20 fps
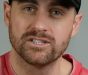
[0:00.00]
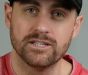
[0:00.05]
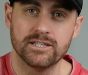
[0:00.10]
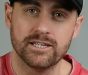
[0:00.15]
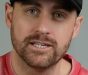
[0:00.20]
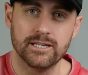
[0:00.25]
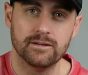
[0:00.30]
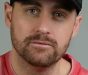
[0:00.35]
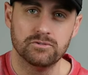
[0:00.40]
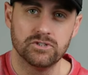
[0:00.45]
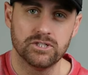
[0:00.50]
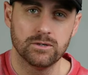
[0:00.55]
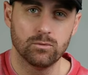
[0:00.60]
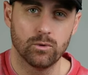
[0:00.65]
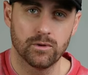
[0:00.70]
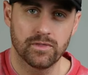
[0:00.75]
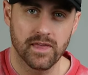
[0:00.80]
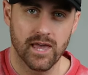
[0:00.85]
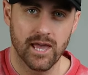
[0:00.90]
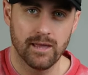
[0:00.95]
in the key of G
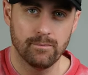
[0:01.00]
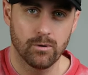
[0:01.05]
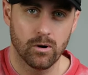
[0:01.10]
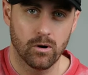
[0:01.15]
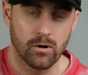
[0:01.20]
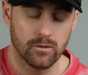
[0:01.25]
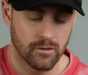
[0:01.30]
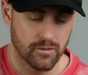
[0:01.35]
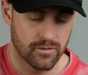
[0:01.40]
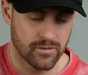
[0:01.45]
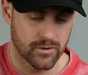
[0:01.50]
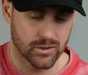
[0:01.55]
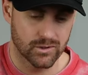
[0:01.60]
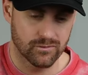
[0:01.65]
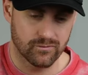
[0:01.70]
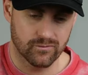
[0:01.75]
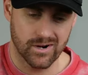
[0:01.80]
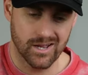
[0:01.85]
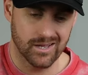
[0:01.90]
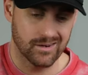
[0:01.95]
with capo on the 3rd
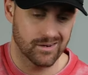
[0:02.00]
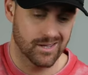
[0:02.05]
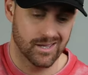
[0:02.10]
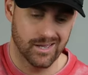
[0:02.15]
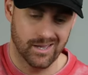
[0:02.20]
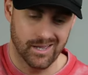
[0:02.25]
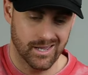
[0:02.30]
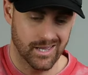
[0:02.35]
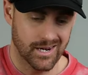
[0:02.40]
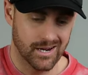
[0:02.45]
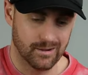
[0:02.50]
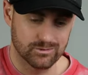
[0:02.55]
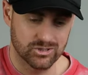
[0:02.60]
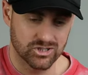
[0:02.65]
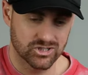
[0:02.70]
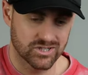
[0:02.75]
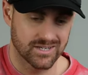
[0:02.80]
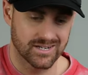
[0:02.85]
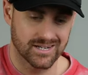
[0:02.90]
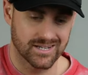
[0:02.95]
fret, and I'm
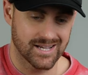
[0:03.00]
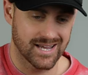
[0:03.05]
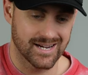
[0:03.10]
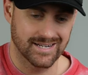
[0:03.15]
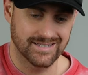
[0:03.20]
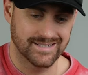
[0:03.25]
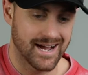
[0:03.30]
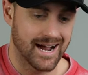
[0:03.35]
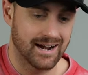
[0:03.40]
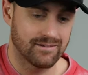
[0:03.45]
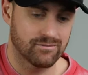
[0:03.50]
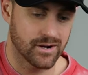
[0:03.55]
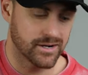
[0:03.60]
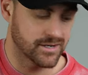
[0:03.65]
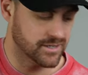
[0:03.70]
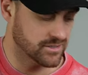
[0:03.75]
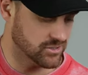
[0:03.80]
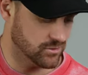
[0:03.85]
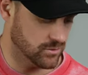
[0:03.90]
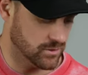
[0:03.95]
just gonna kind of dive
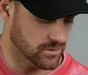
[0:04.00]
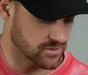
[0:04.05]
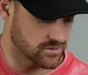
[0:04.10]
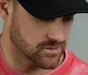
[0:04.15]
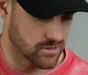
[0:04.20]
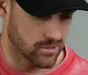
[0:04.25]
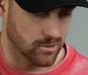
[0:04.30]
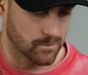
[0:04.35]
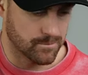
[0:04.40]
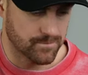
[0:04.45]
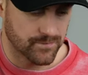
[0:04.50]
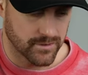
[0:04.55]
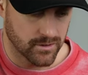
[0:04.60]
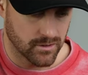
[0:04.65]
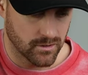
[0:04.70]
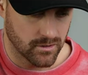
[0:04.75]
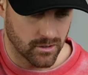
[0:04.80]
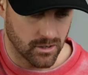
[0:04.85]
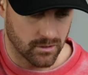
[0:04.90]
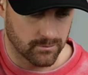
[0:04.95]
right into it. So
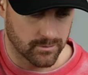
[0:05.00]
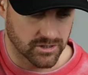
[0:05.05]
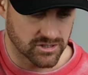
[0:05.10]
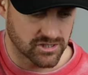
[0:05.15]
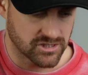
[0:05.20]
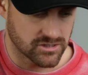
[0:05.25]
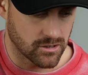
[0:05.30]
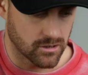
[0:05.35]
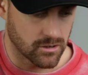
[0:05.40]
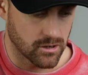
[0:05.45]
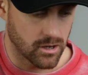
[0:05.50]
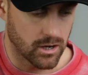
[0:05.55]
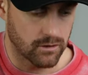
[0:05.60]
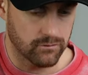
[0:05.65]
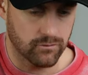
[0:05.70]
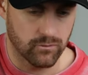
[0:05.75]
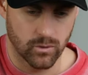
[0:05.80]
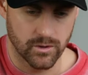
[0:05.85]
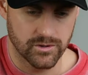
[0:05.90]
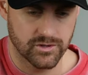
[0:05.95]
I'm gonna start
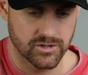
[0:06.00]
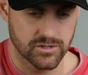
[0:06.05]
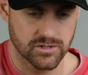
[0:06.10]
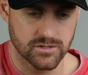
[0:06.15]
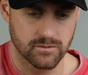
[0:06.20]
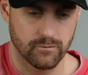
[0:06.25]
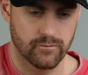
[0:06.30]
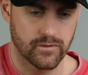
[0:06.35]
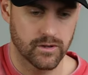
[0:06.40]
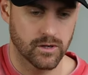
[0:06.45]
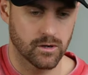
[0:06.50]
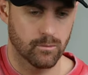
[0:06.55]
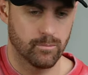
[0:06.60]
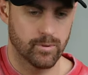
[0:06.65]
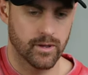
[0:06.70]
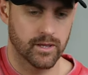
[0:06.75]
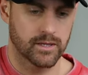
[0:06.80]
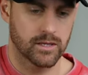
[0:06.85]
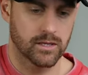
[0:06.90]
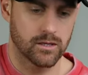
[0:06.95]
off with just some finger
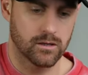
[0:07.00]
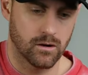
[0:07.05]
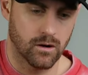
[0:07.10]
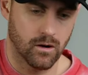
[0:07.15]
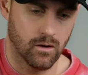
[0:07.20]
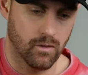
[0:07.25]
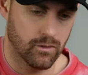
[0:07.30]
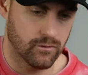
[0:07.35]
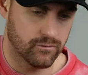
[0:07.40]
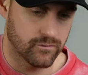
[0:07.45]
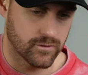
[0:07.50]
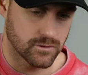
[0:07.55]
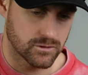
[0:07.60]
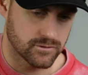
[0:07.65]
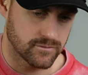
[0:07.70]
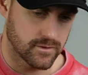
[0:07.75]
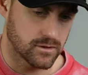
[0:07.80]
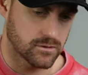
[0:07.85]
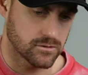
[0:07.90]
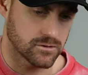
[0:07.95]
picking on the
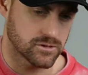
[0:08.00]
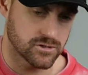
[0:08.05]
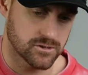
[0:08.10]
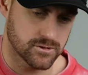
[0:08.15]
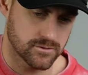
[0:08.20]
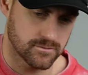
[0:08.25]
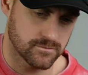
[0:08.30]
first verse.